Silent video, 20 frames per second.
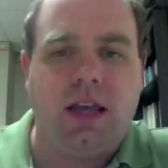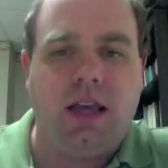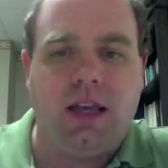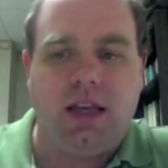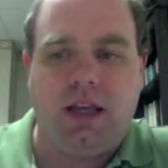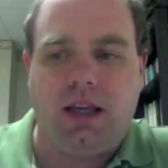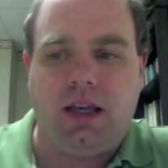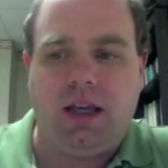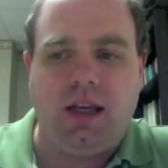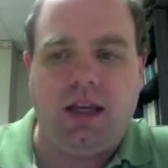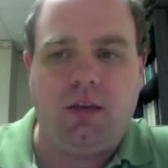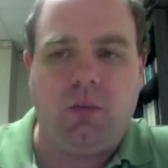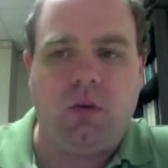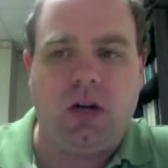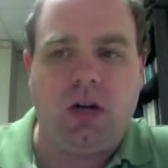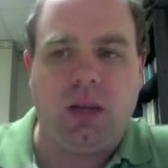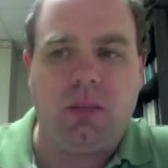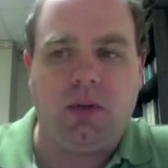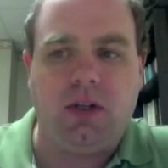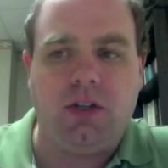And what
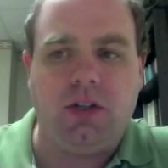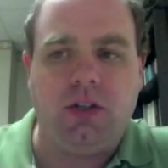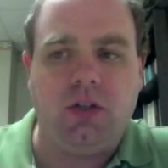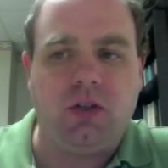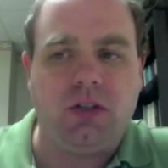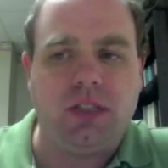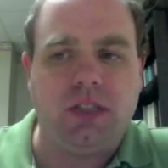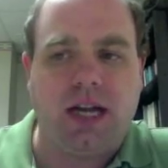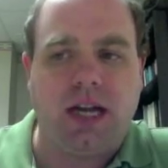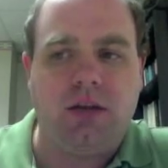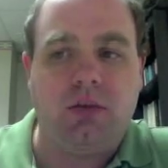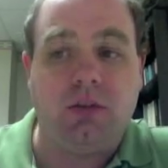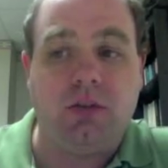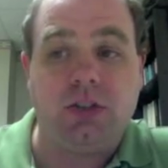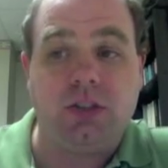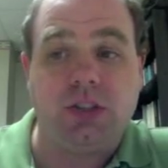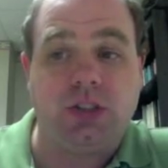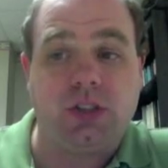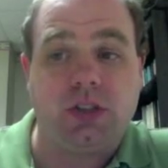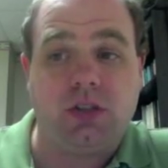I'm going to do is I will
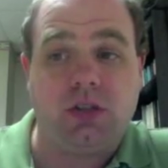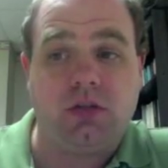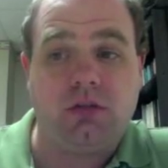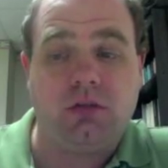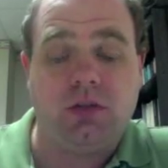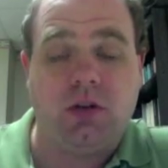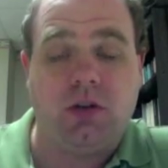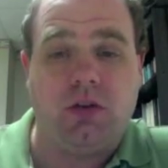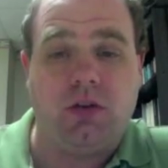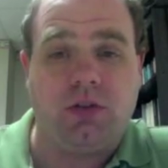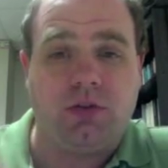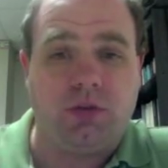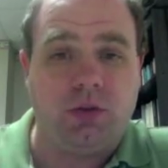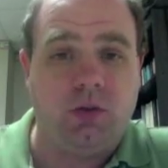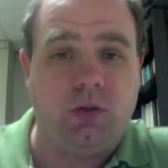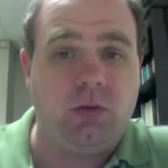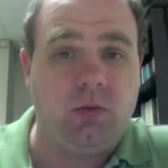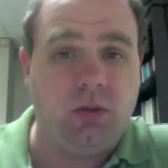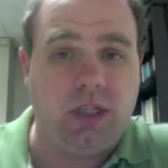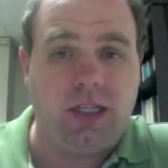just go
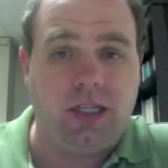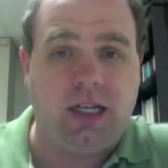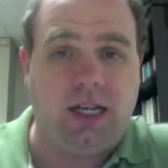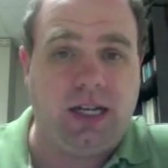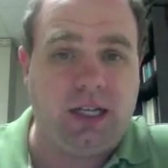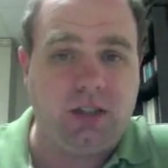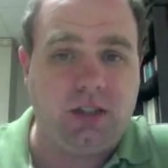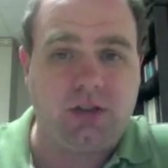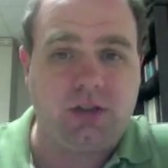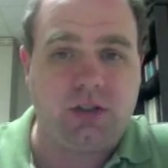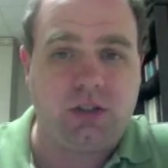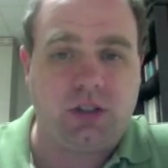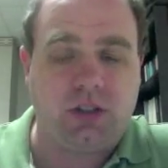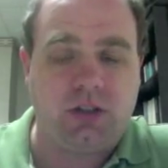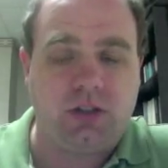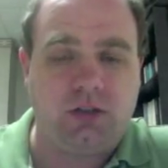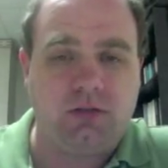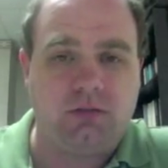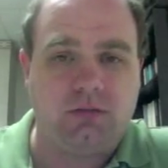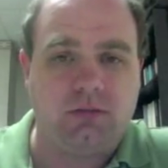through and
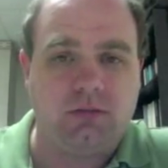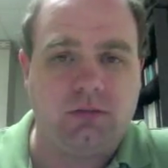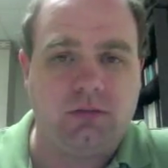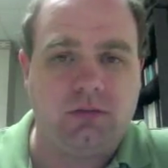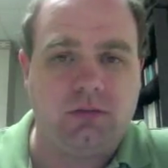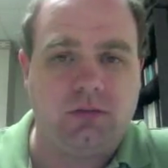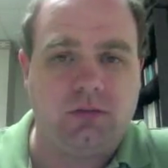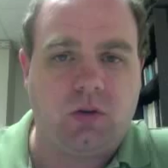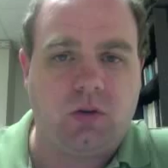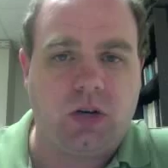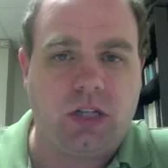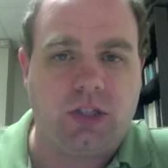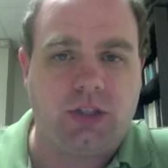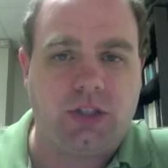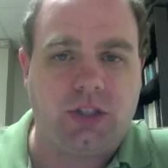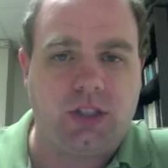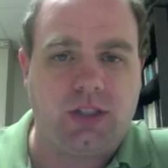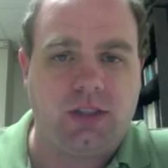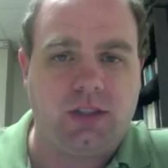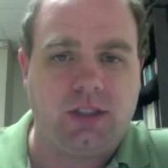answer
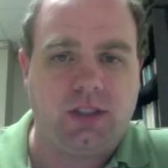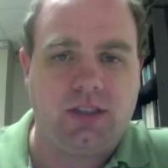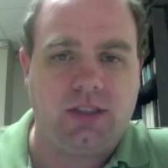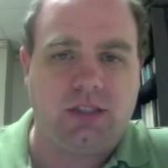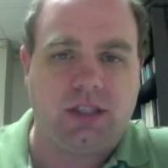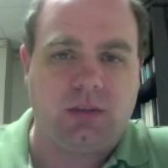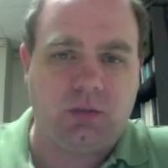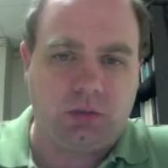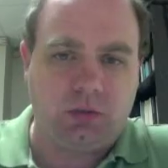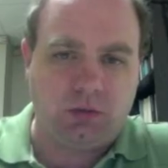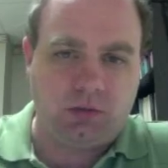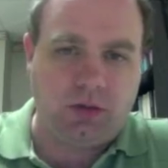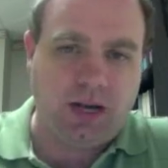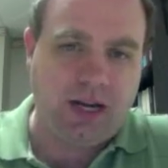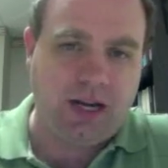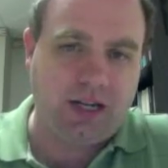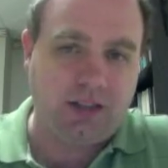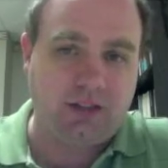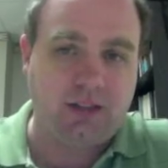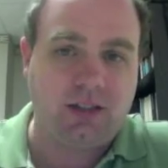questions as they were
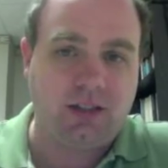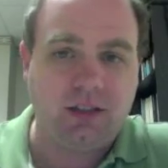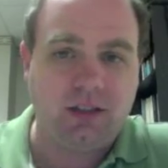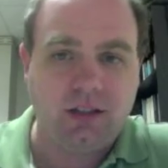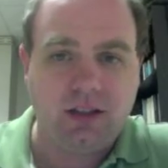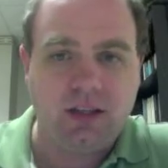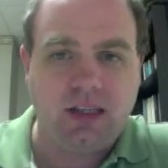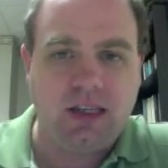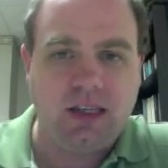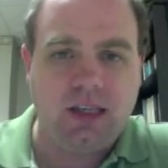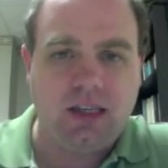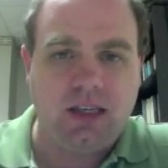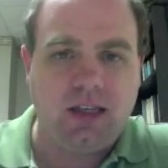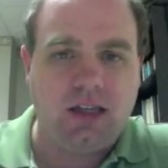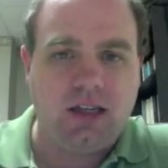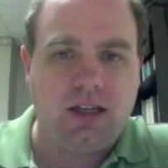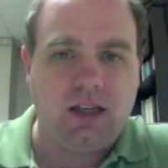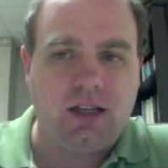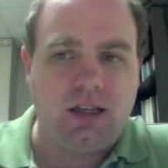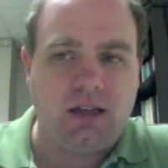ranked
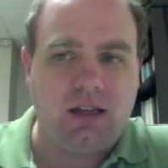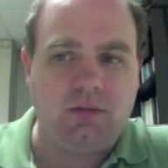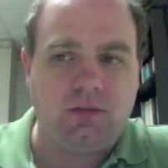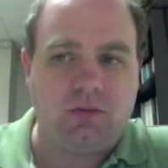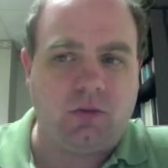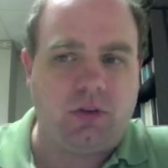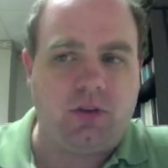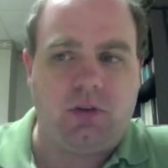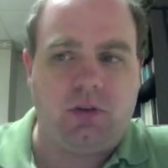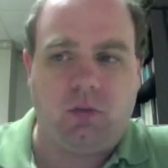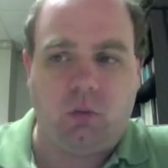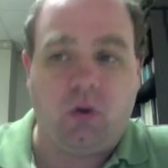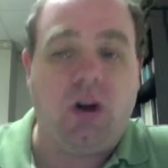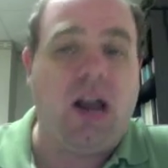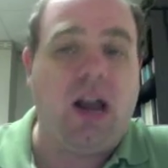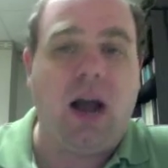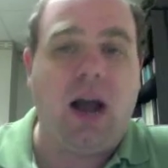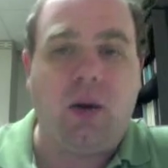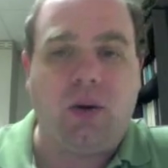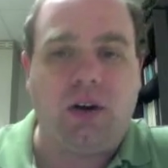for 1
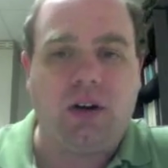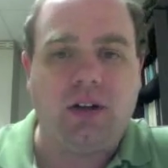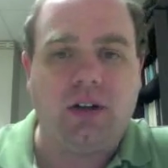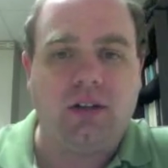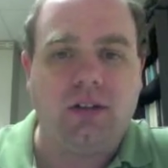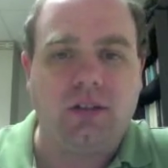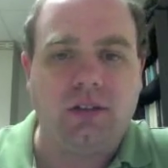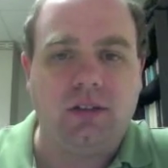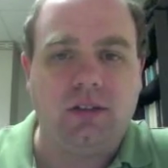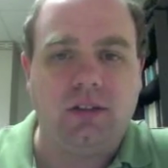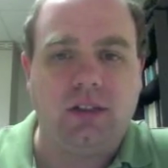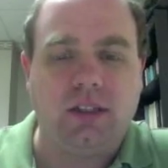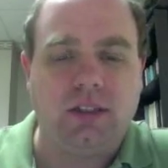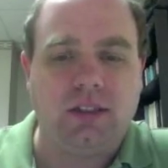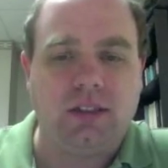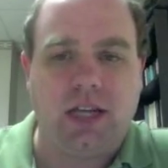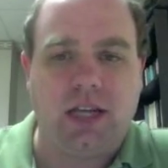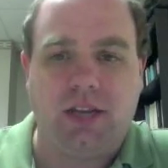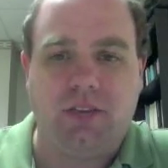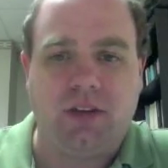hour. And it's
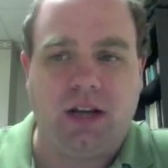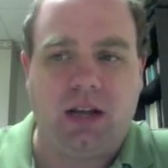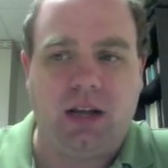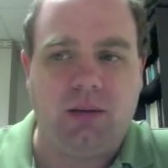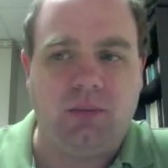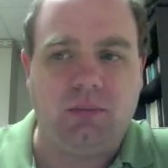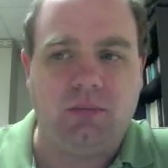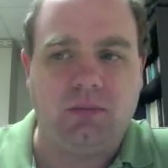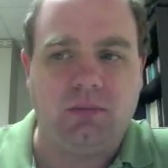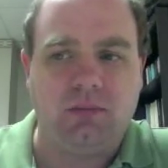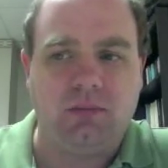not that I'm